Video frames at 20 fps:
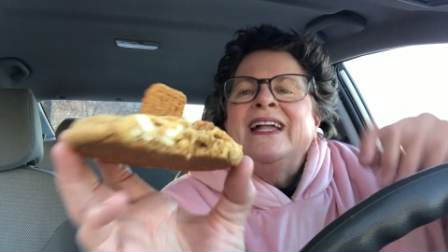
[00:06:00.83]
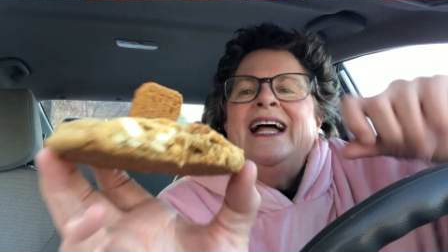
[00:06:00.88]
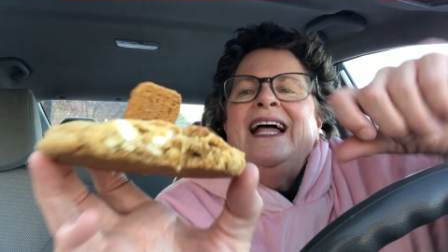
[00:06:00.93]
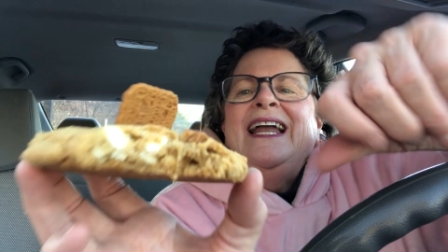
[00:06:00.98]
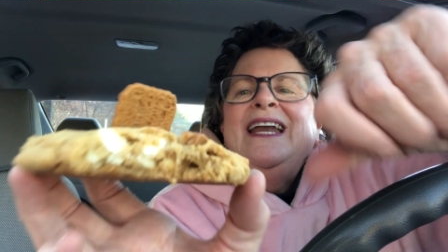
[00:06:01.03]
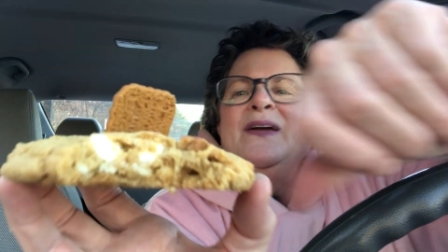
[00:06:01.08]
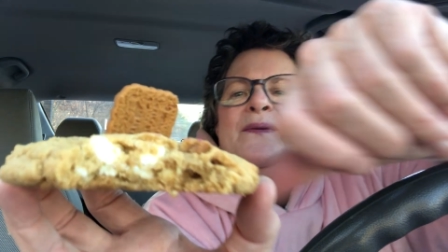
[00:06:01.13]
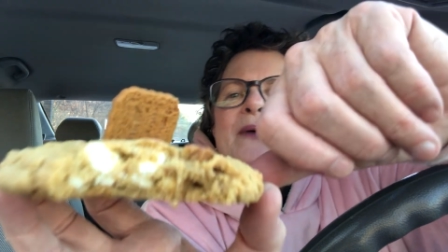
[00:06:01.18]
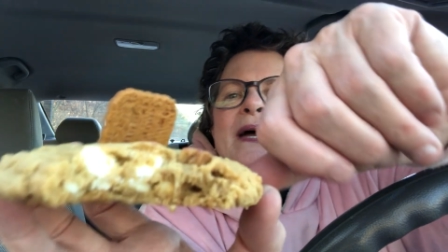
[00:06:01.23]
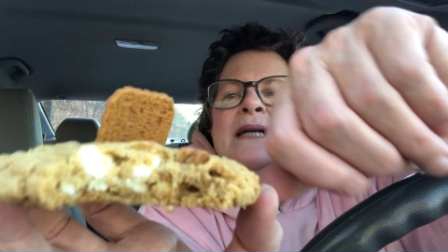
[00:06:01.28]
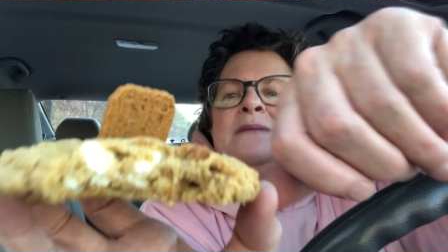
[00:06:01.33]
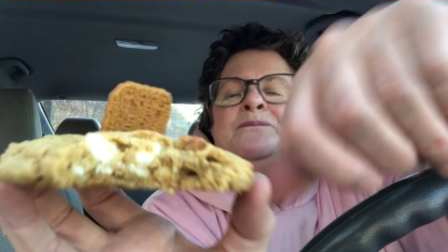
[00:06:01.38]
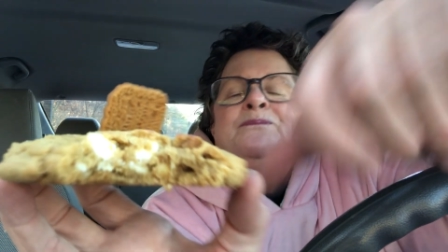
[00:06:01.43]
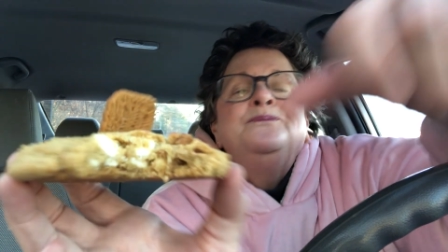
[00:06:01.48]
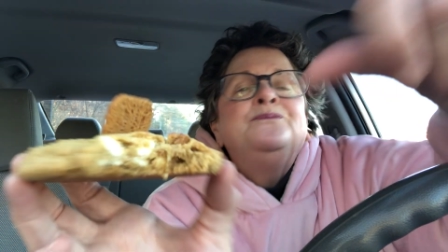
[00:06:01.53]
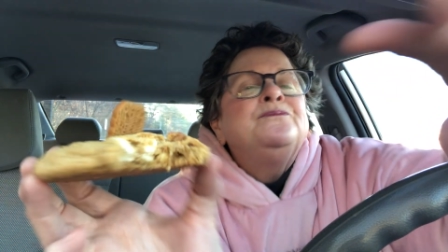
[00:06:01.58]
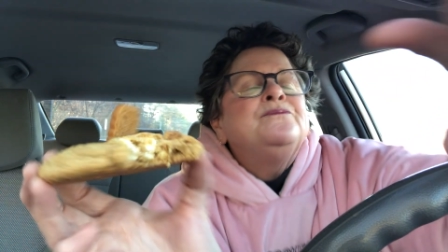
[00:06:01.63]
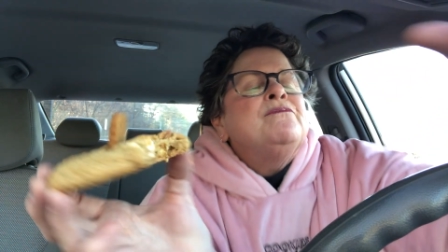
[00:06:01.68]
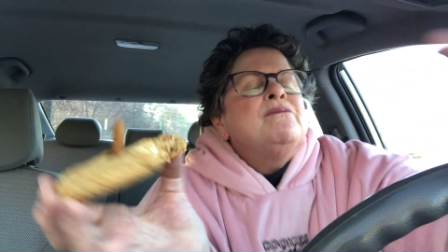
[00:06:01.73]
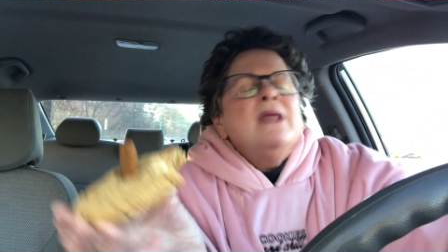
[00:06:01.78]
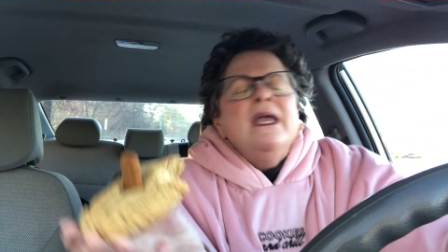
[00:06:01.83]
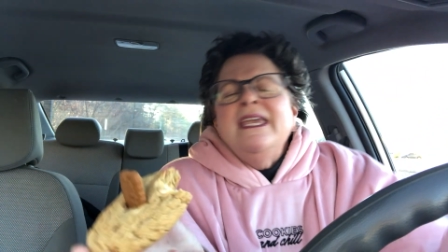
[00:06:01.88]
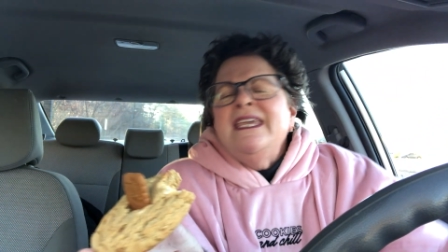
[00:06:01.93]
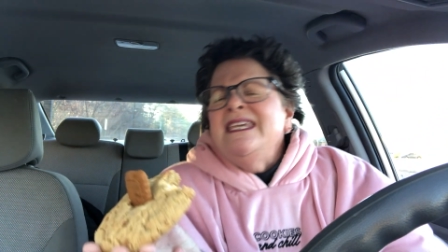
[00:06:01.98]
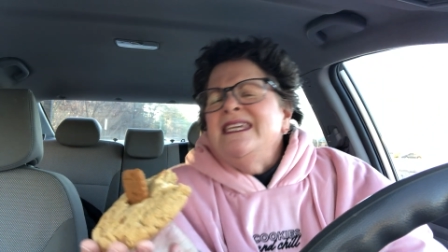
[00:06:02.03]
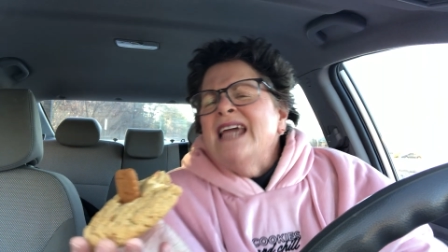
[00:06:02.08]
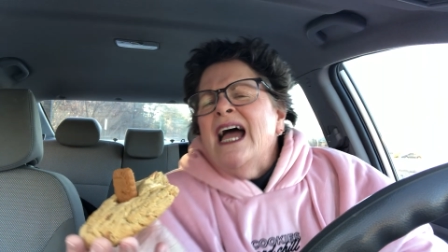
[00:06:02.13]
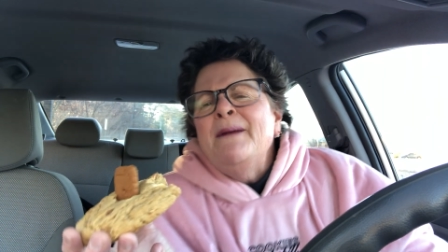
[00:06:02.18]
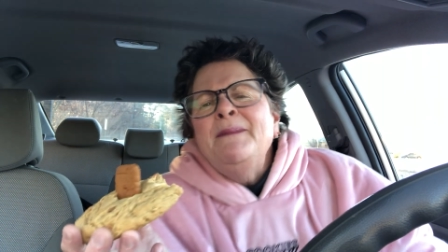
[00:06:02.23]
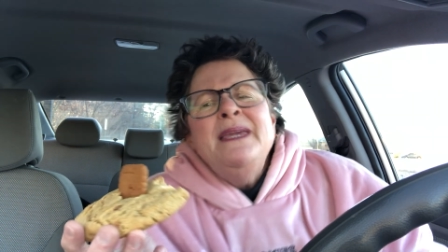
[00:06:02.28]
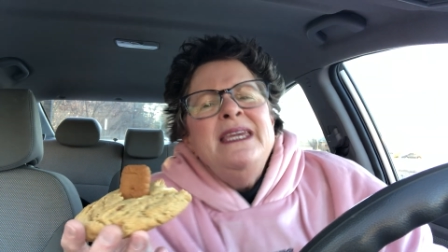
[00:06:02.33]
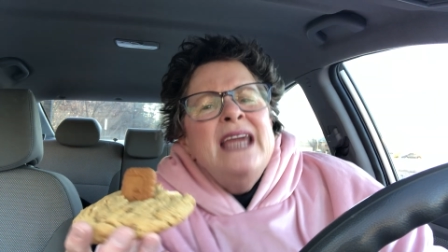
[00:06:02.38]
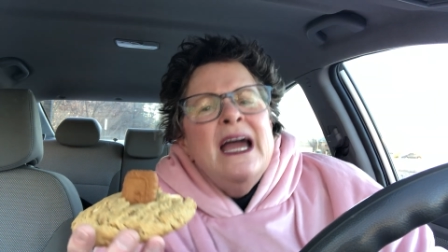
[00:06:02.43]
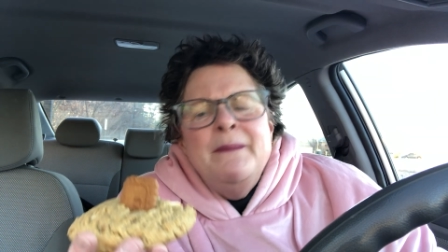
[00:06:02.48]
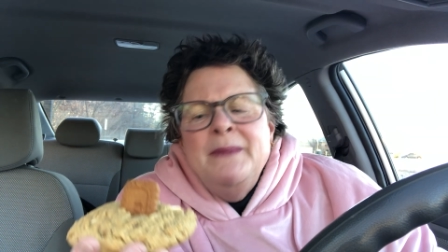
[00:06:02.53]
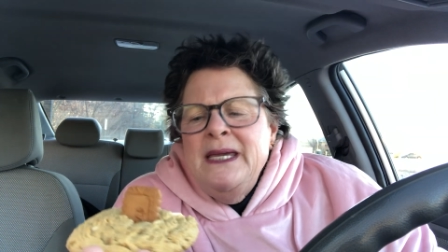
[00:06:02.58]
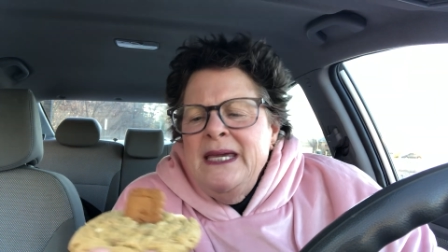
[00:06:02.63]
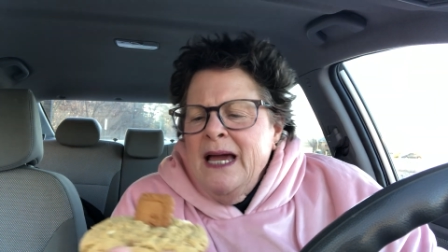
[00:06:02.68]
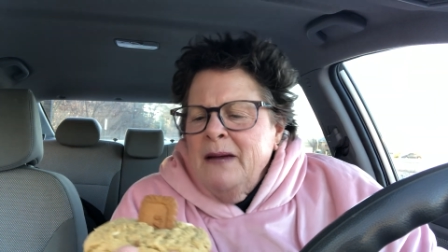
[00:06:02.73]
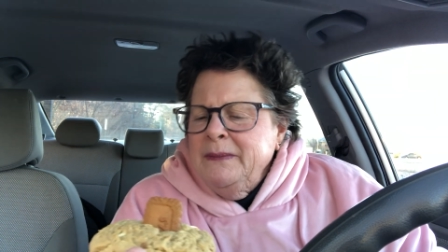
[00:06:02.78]
Anyway, yummy,
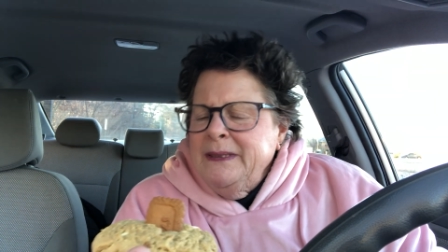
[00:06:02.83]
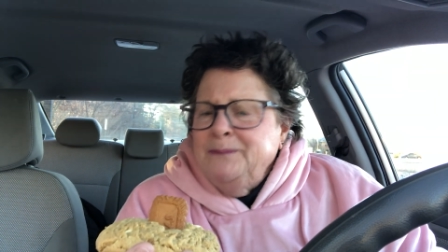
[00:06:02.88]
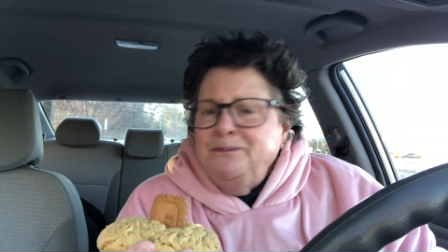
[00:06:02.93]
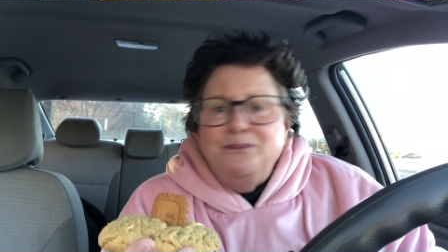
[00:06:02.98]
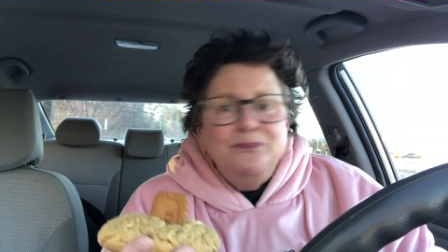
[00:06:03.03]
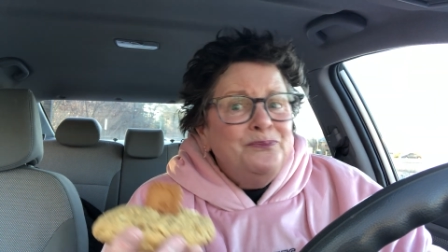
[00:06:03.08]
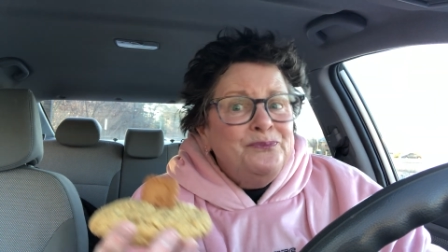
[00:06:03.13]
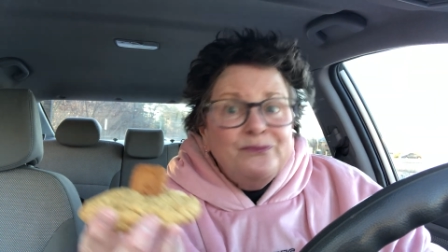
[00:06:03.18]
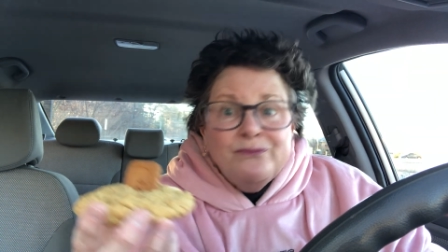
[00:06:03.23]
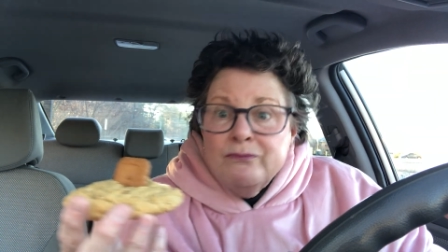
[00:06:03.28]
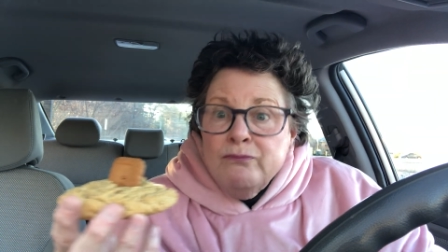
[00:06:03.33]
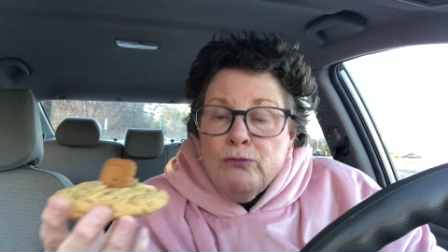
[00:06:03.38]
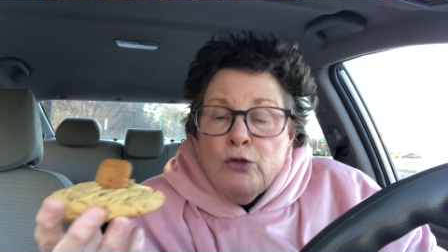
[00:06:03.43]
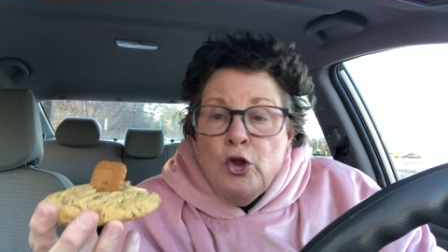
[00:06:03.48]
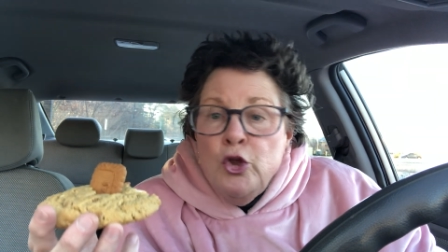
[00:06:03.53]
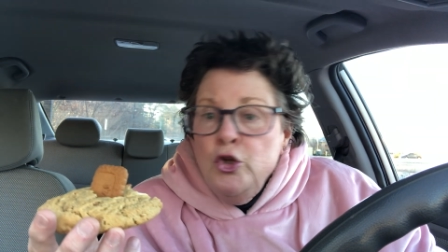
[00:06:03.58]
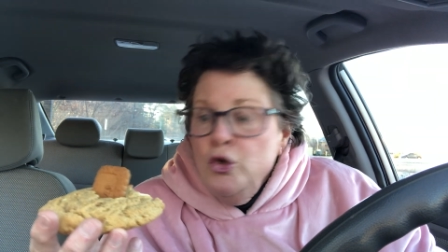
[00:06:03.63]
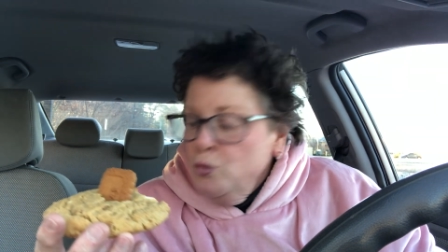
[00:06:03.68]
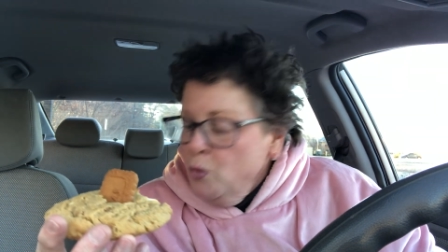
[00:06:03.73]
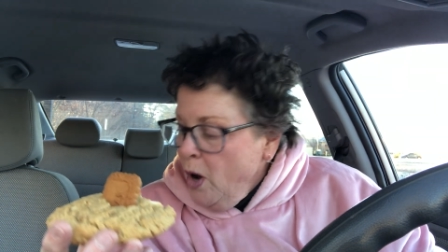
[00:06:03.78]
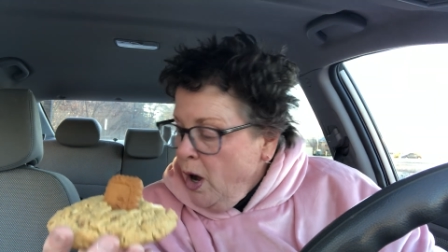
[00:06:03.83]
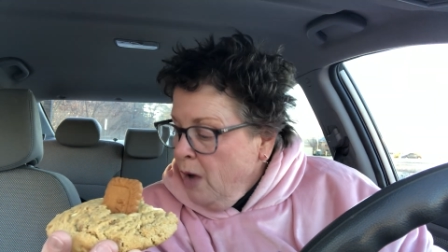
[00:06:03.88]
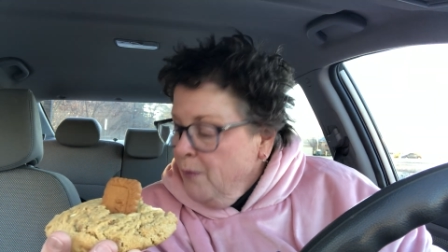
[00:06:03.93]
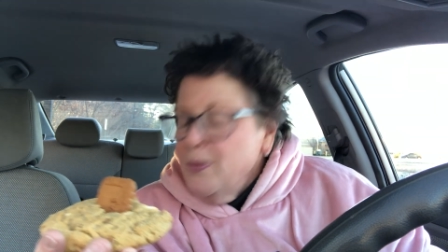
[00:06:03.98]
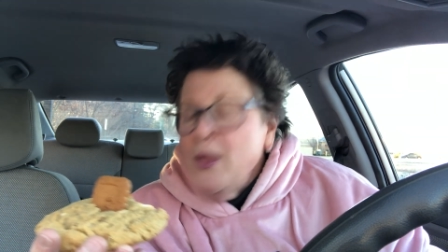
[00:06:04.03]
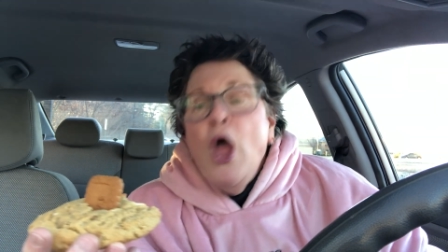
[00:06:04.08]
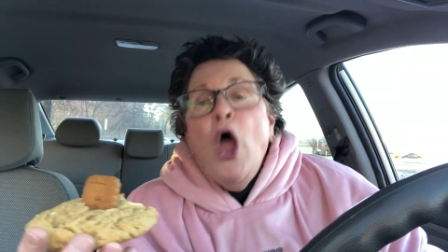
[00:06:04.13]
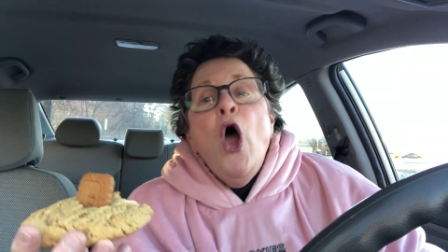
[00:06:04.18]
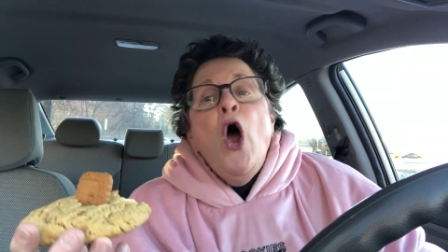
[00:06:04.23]
yummy, yummy. You all,